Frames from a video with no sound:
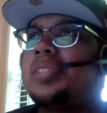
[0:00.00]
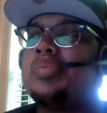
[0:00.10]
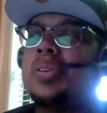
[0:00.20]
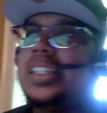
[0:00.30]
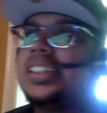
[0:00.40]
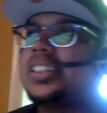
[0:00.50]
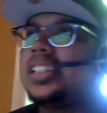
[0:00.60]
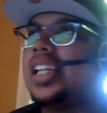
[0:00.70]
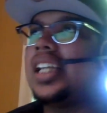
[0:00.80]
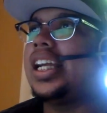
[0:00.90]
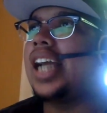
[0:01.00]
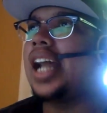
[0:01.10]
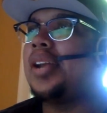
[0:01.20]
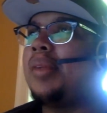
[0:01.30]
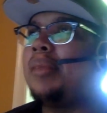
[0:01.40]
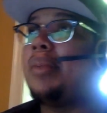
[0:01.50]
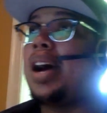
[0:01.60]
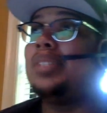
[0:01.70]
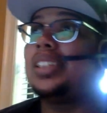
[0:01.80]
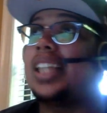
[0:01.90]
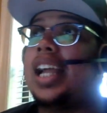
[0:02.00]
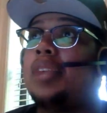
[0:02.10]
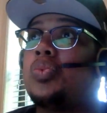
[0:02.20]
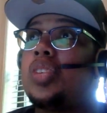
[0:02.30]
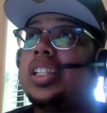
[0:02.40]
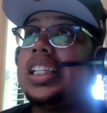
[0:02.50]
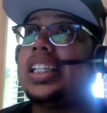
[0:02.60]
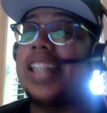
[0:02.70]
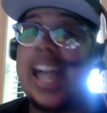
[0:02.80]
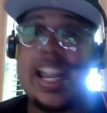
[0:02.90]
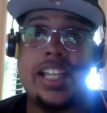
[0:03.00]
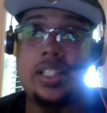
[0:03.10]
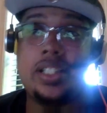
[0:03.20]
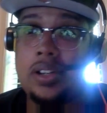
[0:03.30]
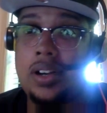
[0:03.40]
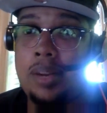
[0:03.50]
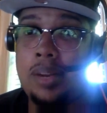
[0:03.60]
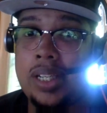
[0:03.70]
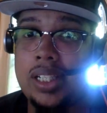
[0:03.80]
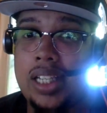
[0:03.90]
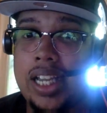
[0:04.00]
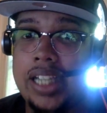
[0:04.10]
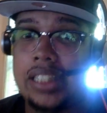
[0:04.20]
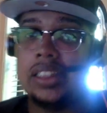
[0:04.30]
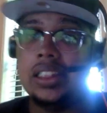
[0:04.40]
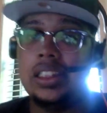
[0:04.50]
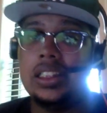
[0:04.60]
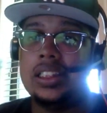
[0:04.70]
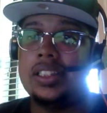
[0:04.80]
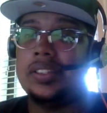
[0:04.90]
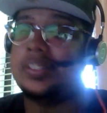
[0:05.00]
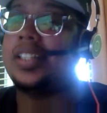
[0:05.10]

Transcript: points. Like I know my mom is like really light. You know what I mean? Like, like